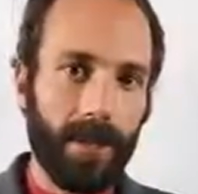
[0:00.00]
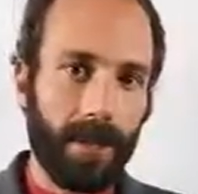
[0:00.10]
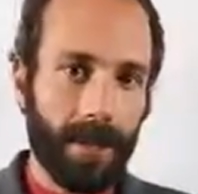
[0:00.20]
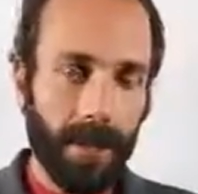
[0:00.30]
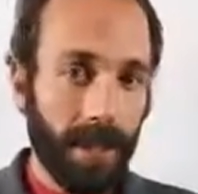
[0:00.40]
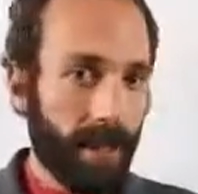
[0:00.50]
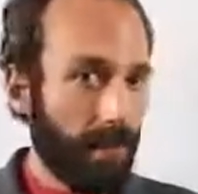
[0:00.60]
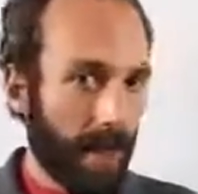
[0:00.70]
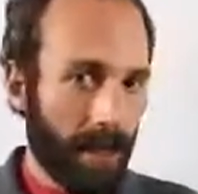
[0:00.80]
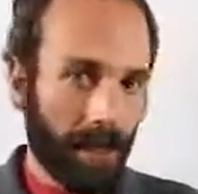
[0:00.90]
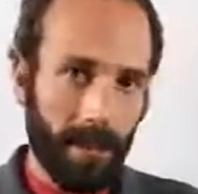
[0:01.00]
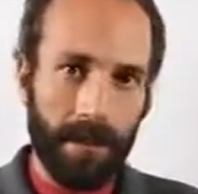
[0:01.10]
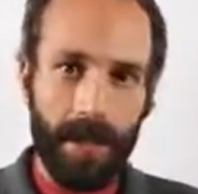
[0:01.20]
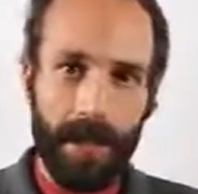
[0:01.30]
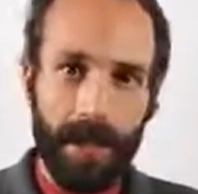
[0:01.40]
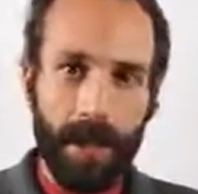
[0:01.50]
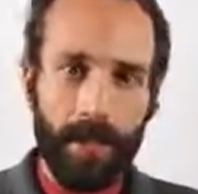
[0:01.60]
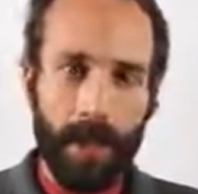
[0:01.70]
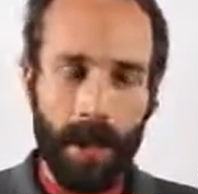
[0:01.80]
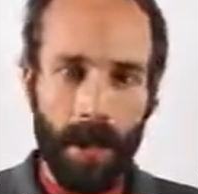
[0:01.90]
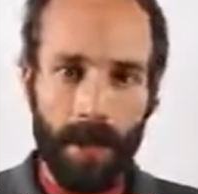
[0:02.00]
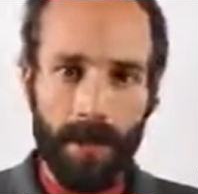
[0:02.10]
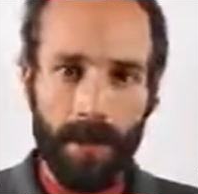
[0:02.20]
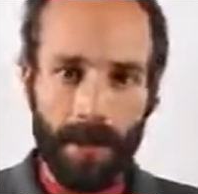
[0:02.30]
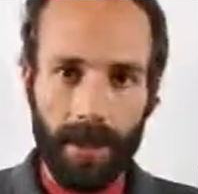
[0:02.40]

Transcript: So the sun would actually be, the